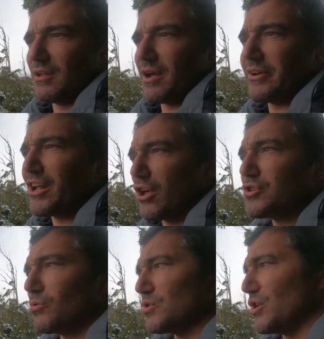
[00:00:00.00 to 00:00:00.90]
Now,
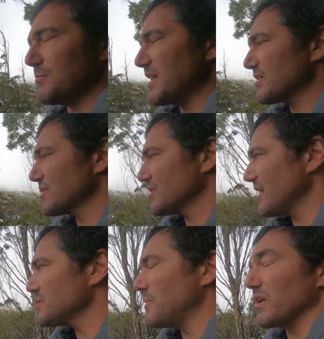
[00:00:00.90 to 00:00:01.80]
ecological terms, that's
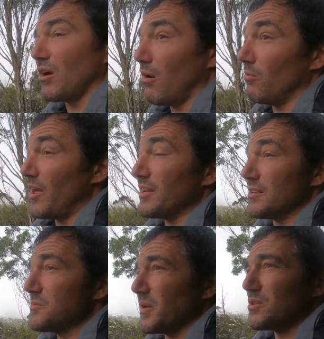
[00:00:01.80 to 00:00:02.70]
a bit of gold, that
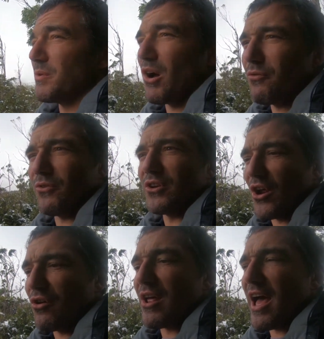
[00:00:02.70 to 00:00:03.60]
is, because we often
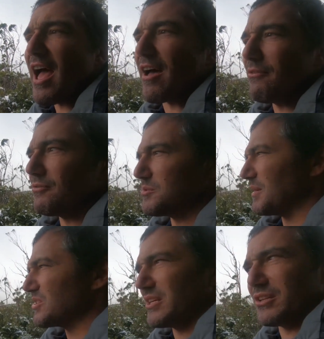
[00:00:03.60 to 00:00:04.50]
don't have,
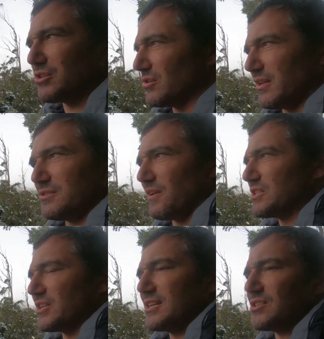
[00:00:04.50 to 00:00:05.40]
especially in these
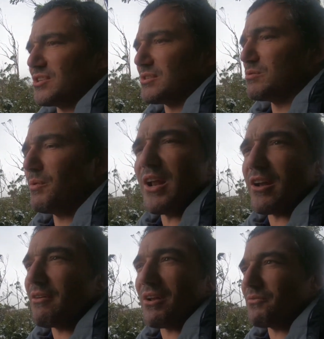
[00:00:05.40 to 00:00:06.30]
vegetation systems, we
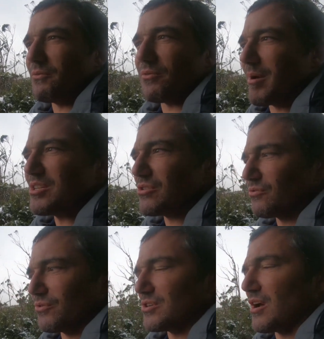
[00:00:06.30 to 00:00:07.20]
don't have enough information
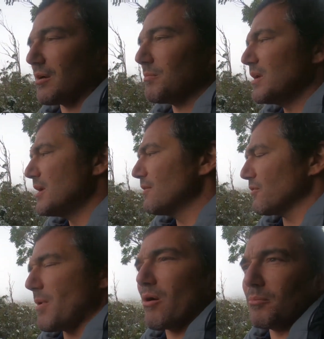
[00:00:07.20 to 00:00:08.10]
through time
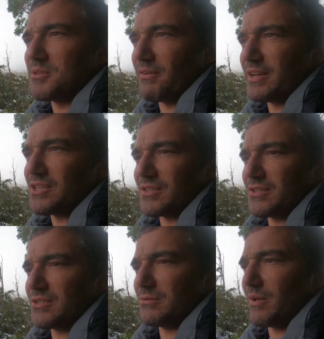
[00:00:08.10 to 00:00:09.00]
from our
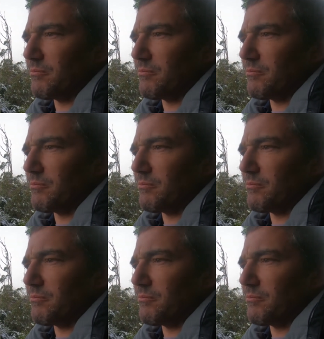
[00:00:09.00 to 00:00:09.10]
observations. We